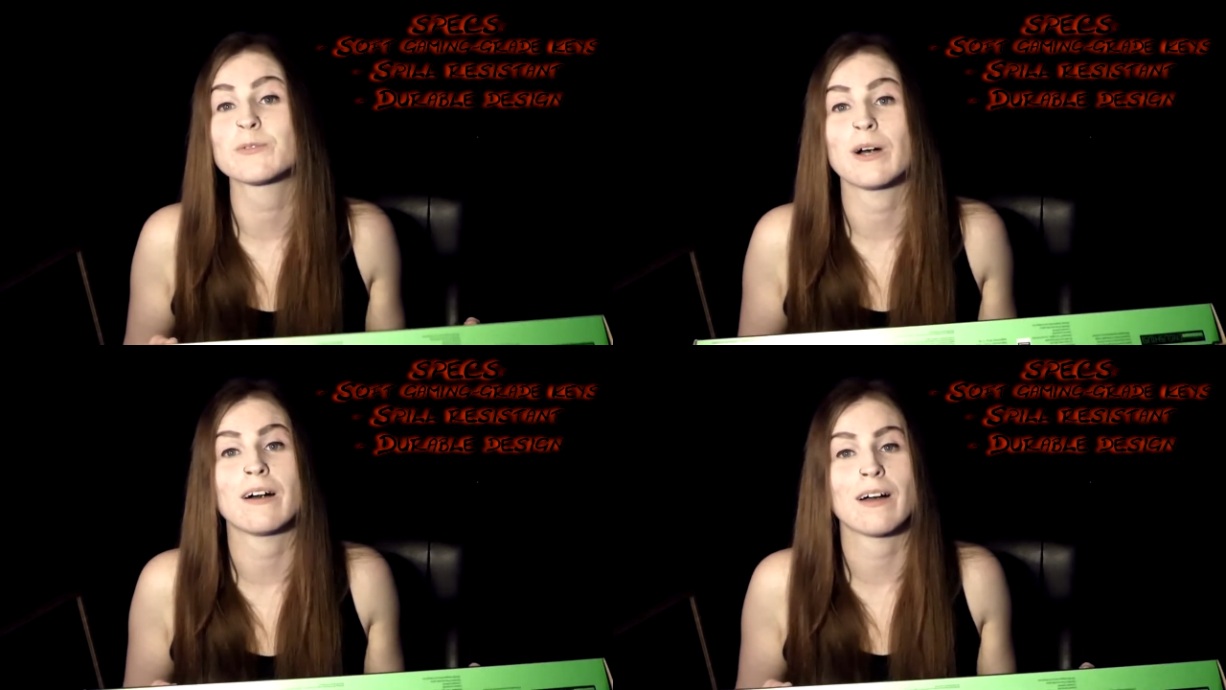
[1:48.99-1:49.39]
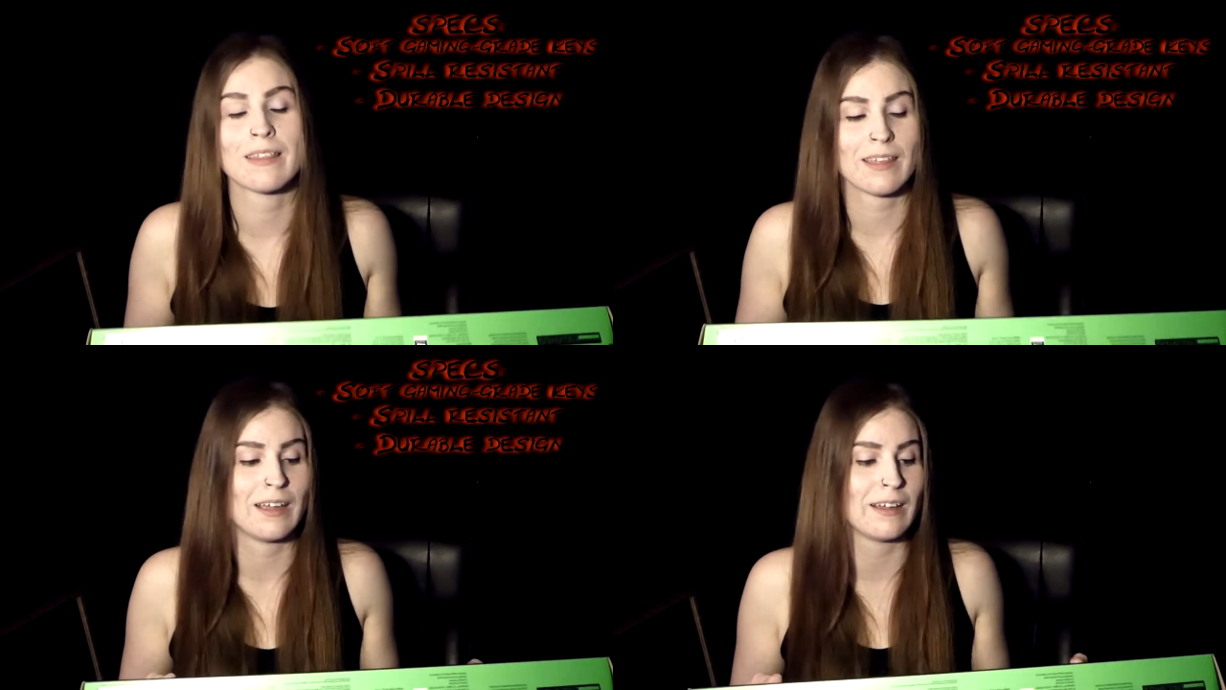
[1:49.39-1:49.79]
Wow, I
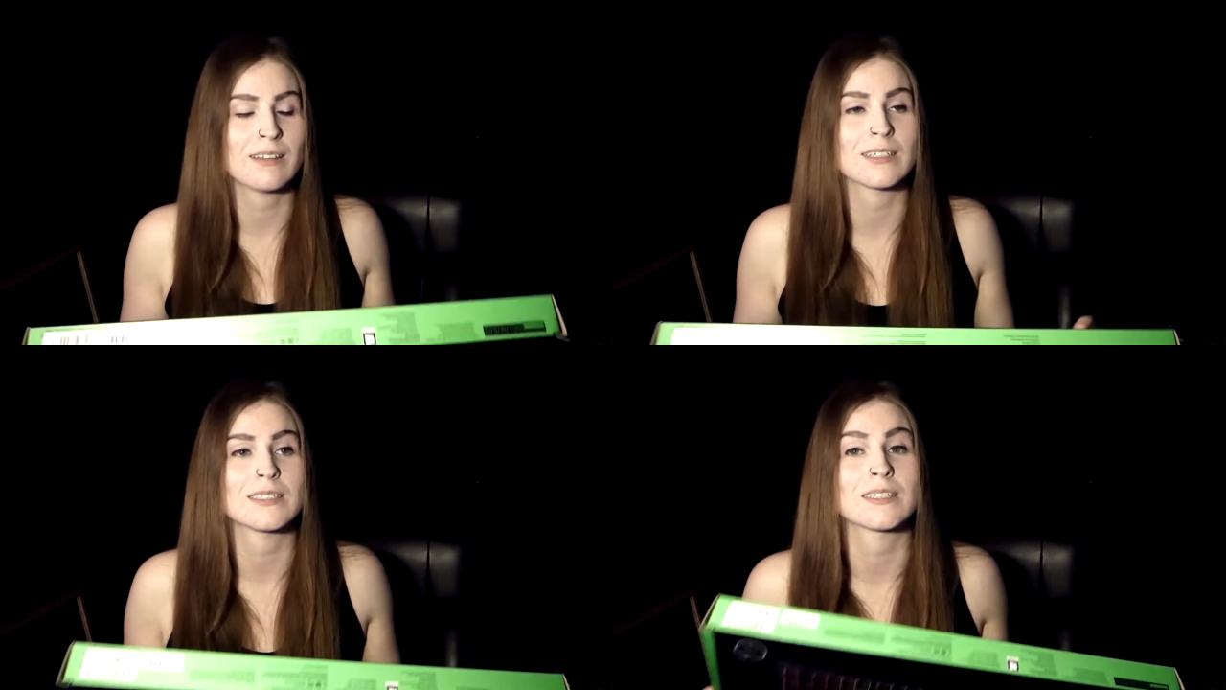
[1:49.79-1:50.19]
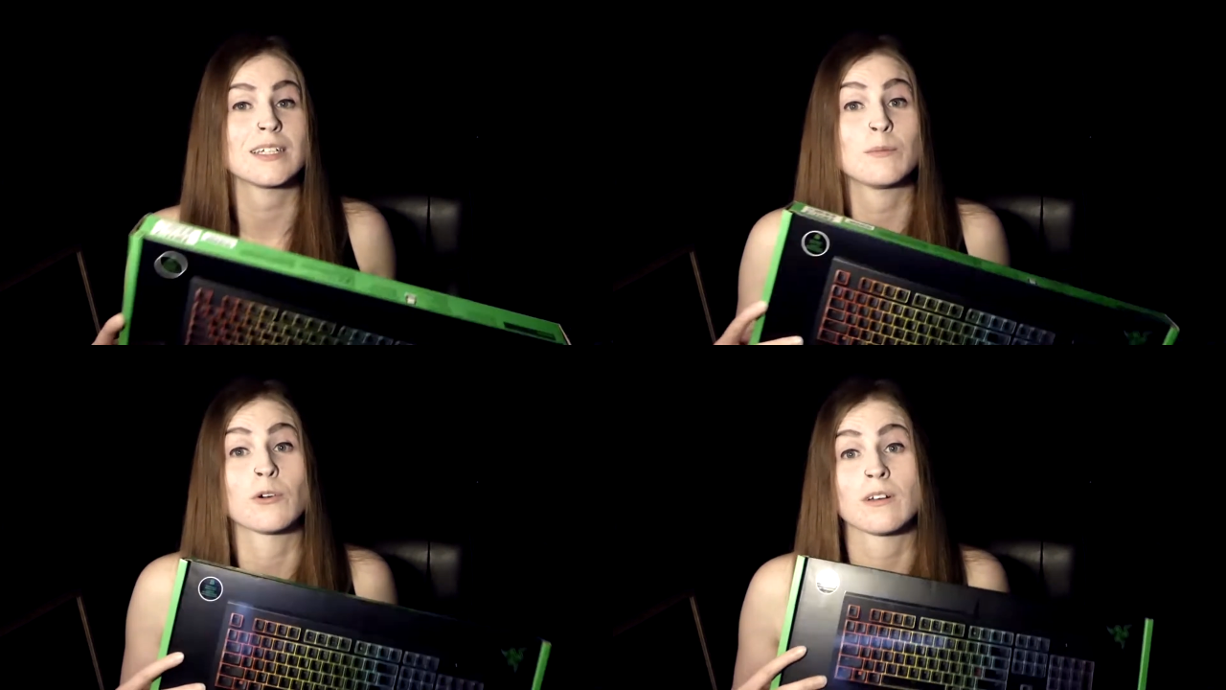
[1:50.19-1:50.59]
think this is a
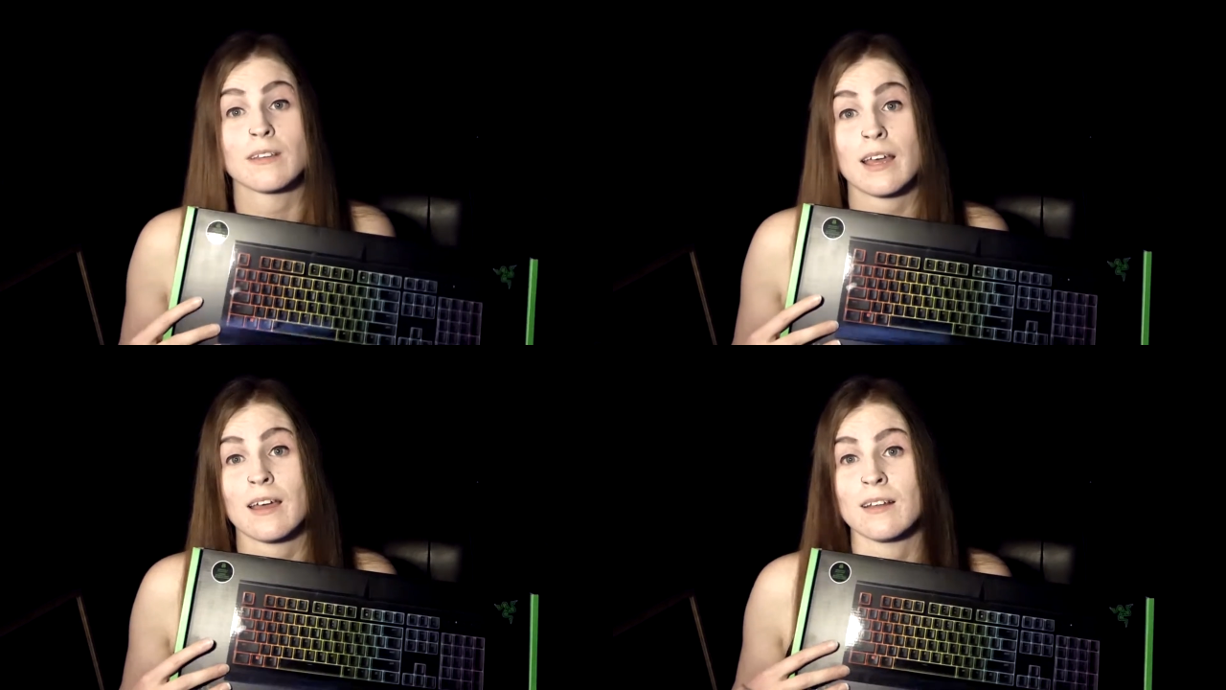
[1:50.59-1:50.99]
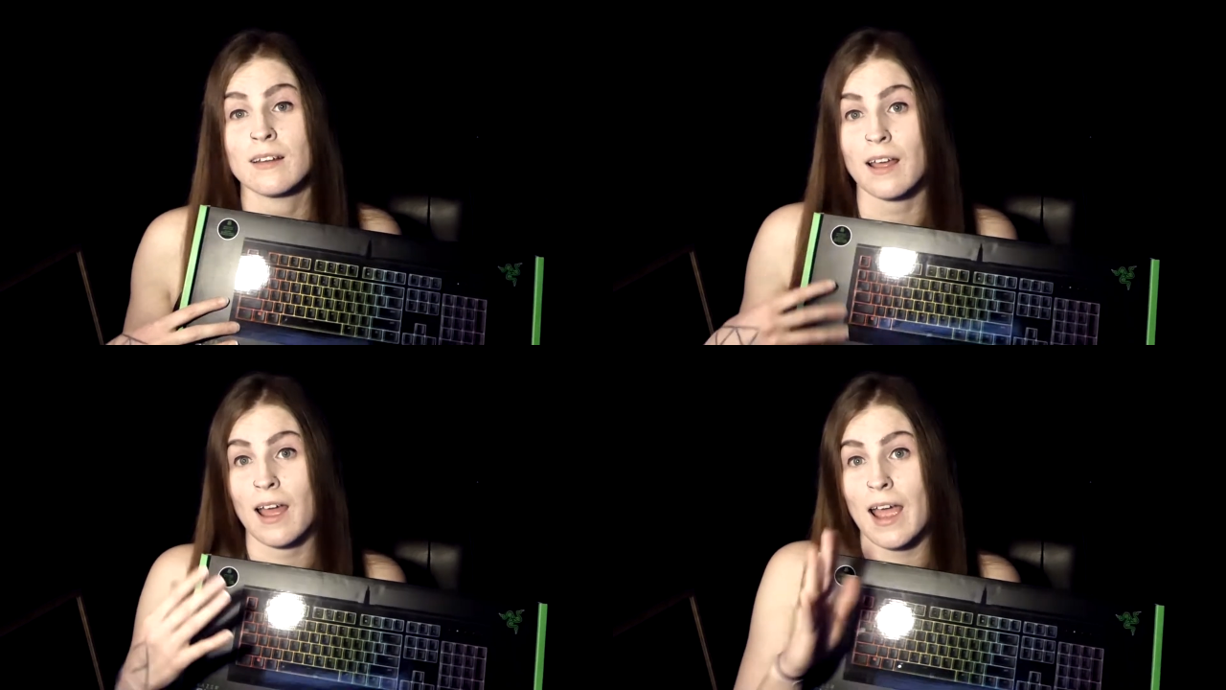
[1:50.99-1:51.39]
keyboard that
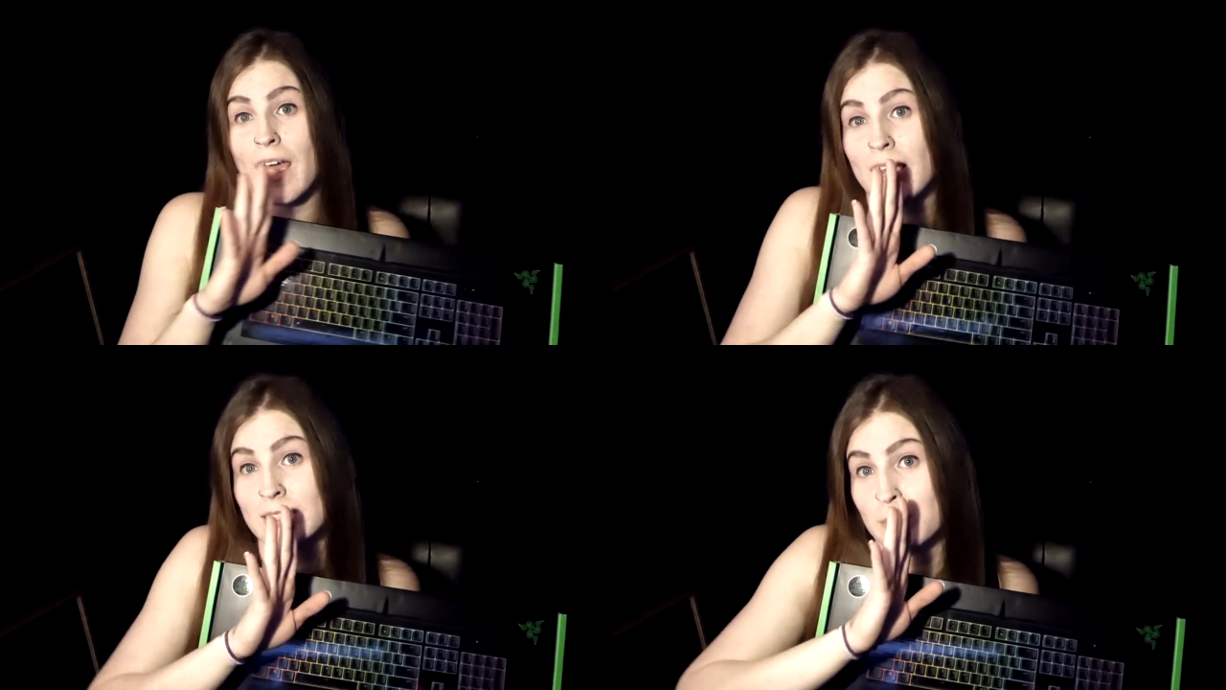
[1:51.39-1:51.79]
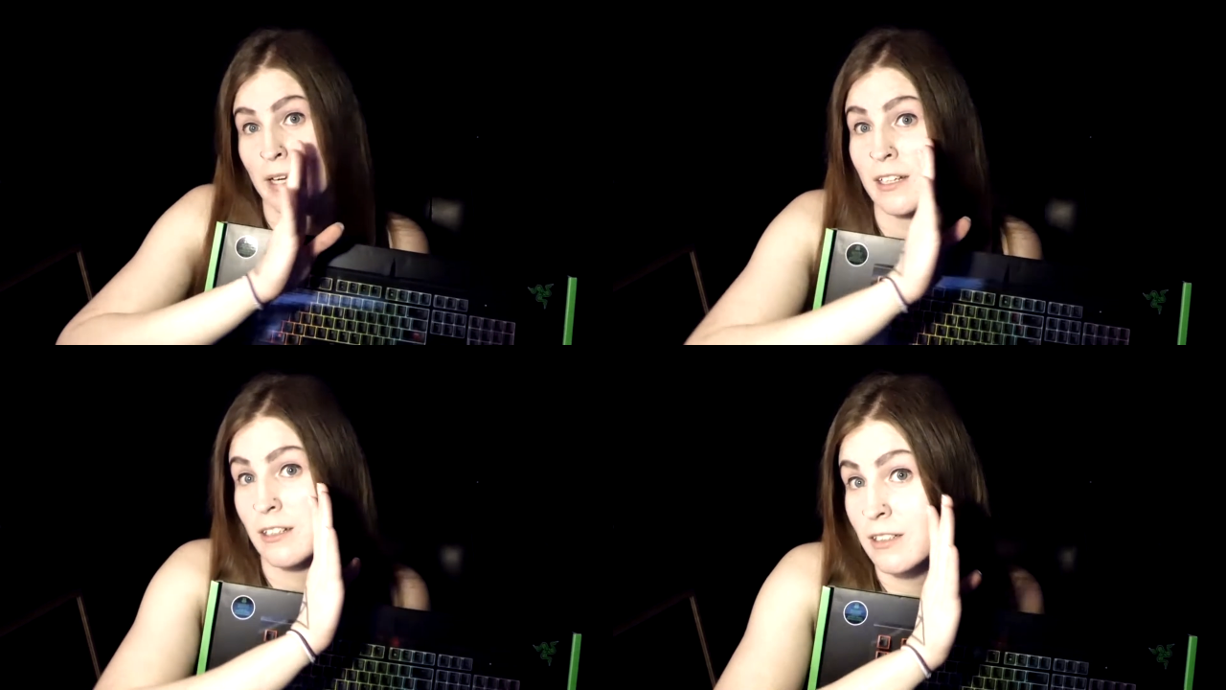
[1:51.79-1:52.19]

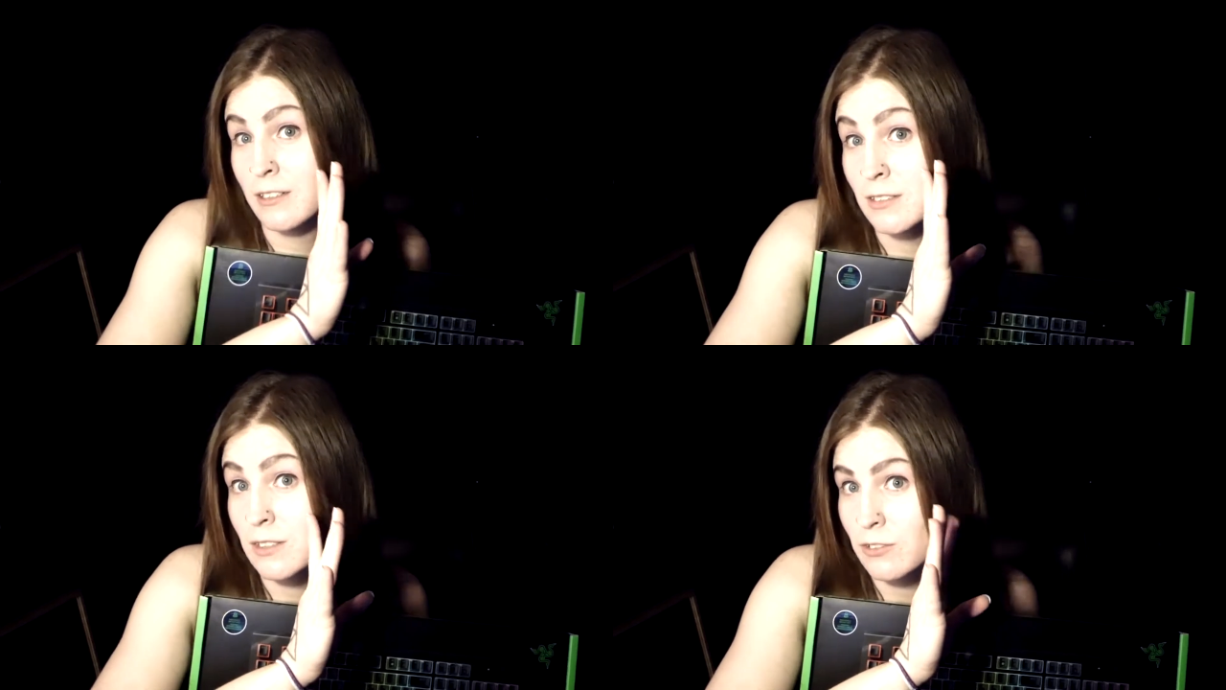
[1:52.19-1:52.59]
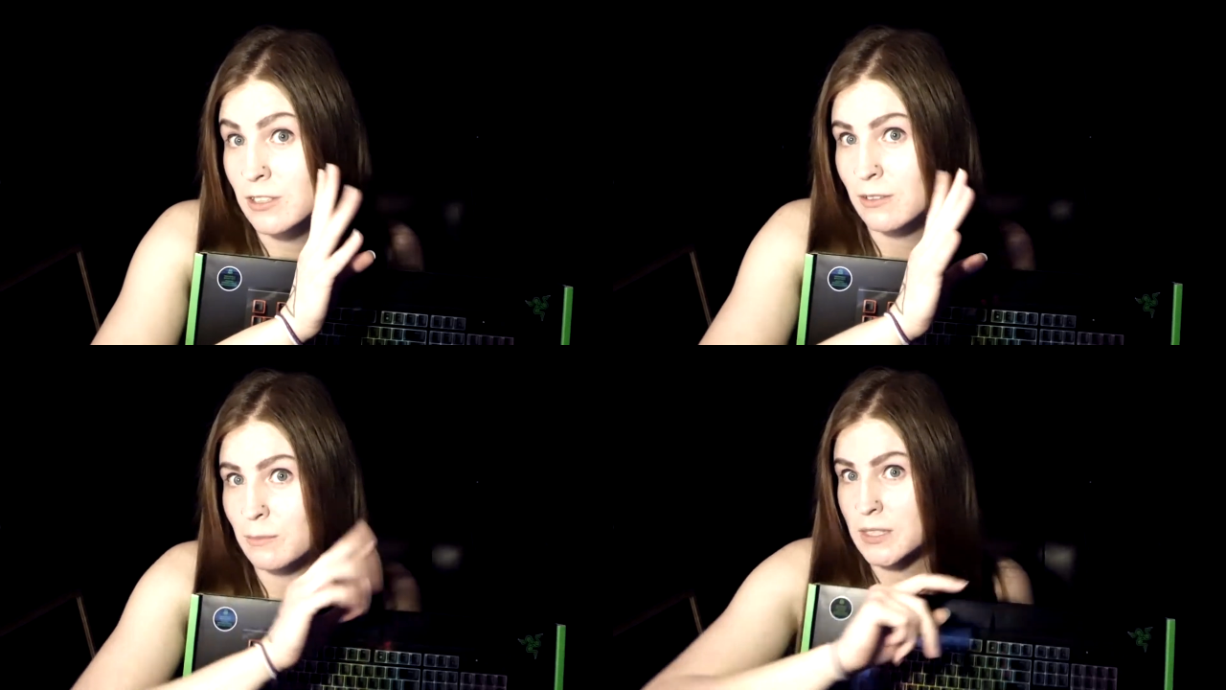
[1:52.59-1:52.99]
X-Man could use, if you
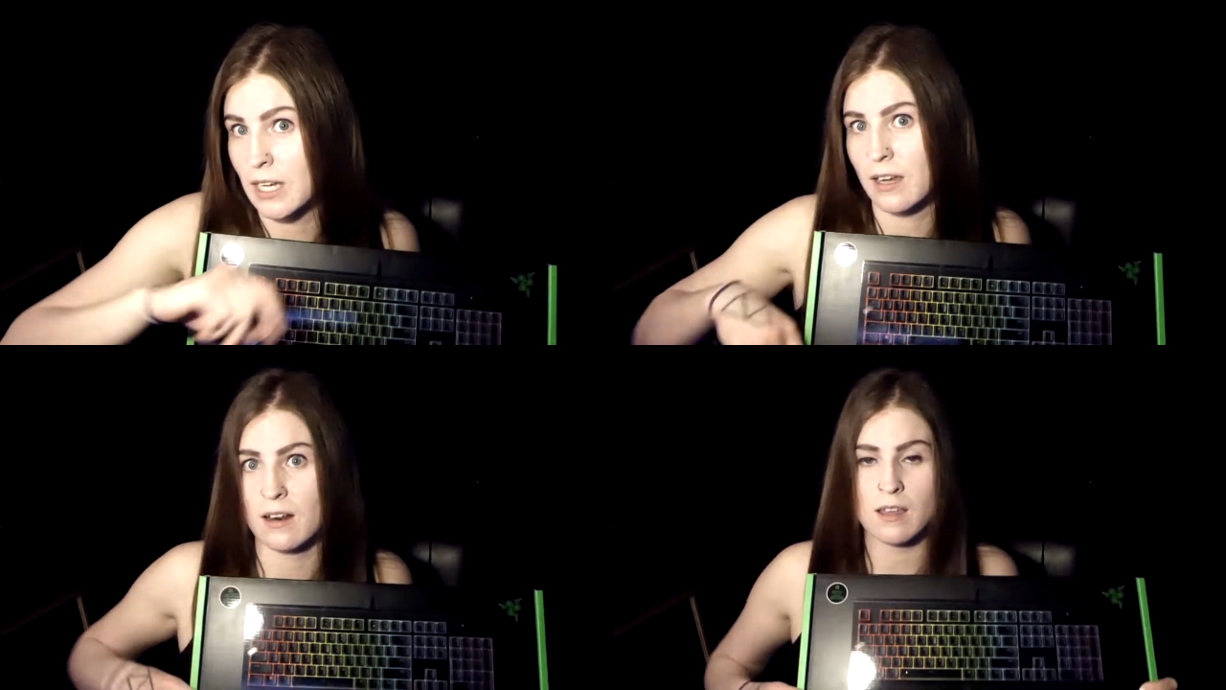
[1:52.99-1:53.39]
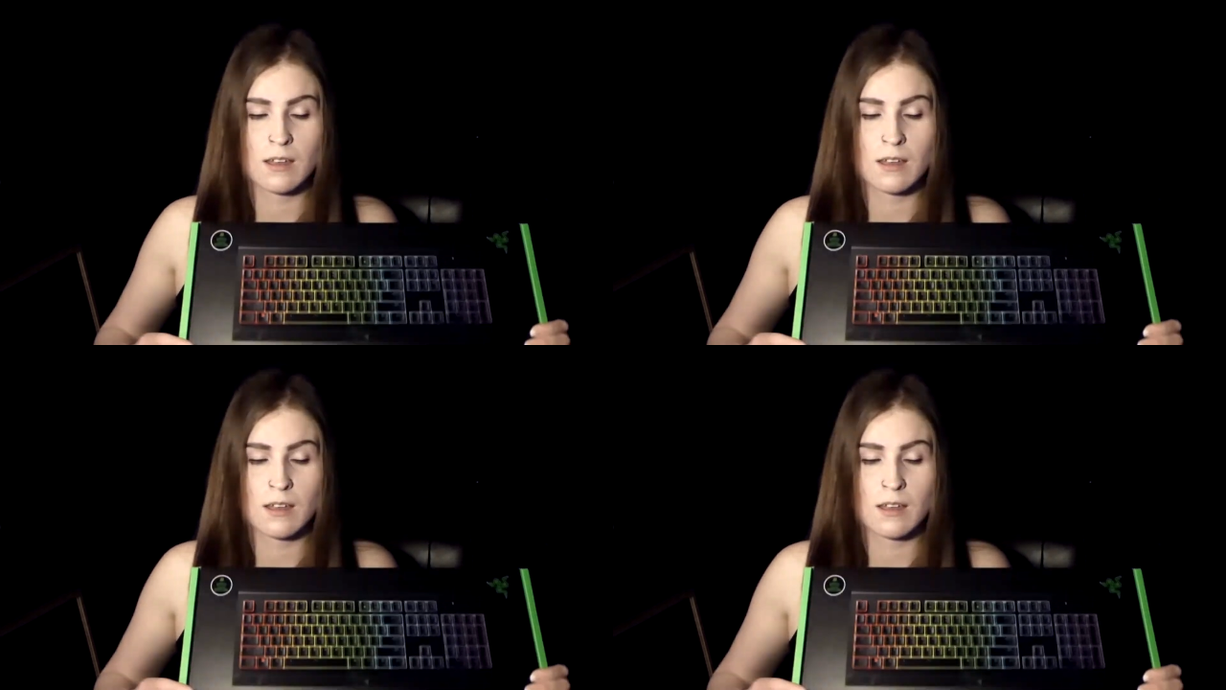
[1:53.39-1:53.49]
know what I'm saying.